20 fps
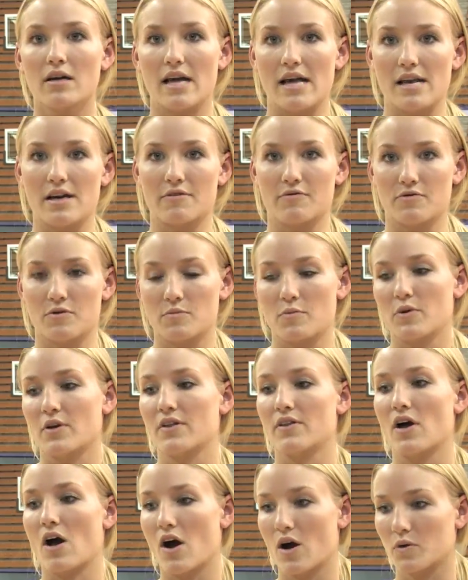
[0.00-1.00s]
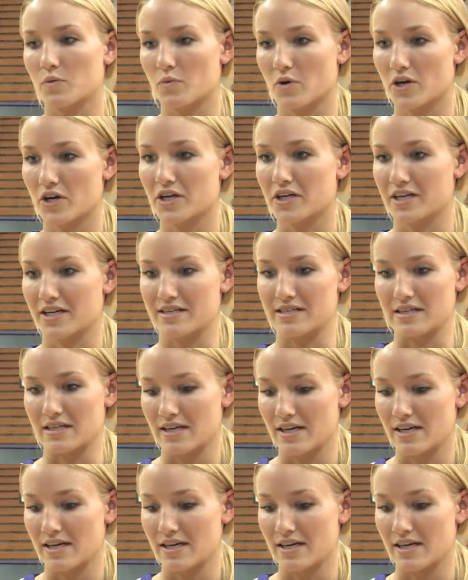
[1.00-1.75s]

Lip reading: And if you put in the hard work and,